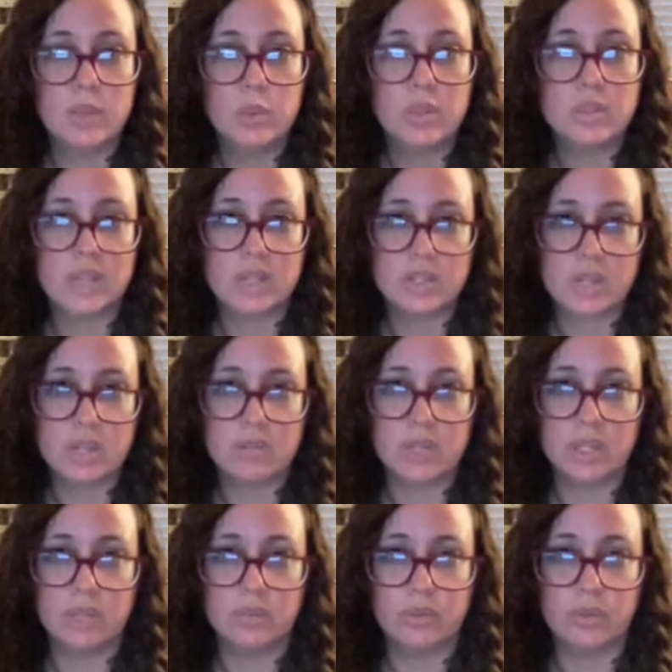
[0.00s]
I generated
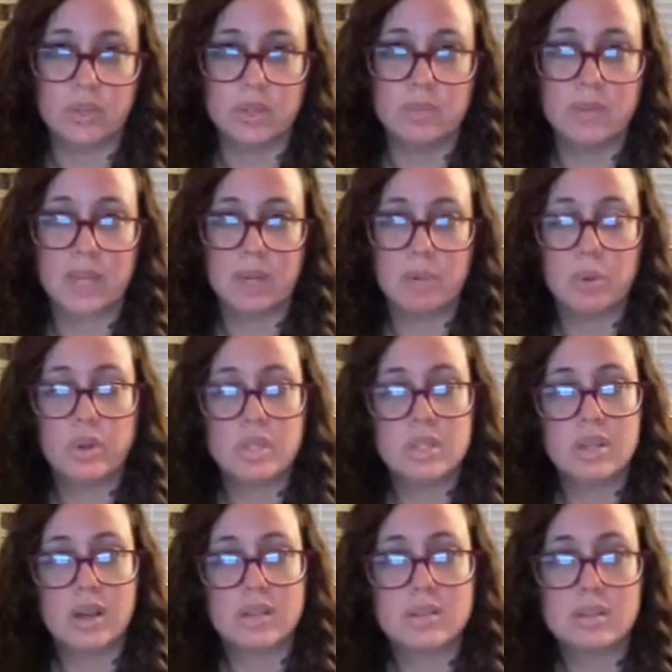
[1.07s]
for them, and I'm going to
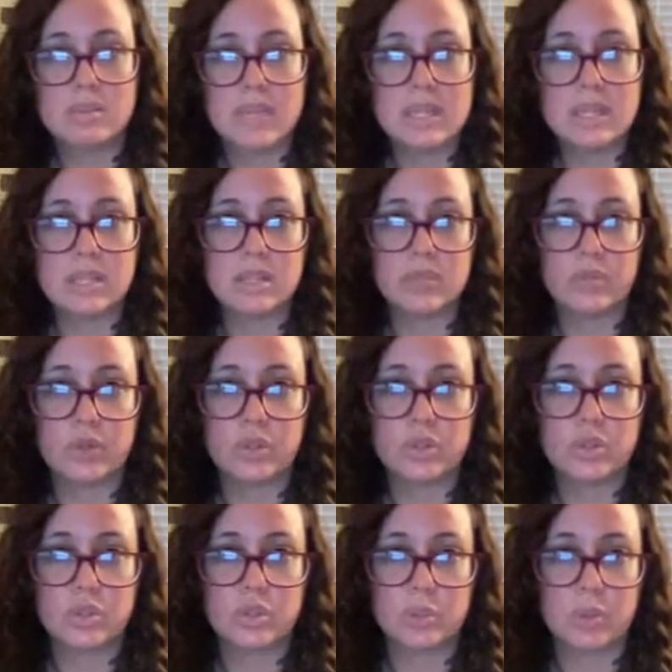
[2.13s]
toss them into this first
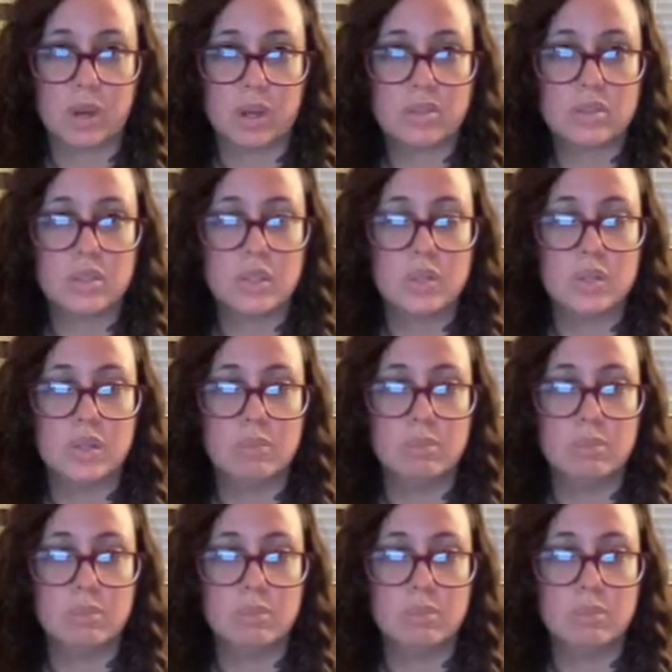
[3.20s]
search box using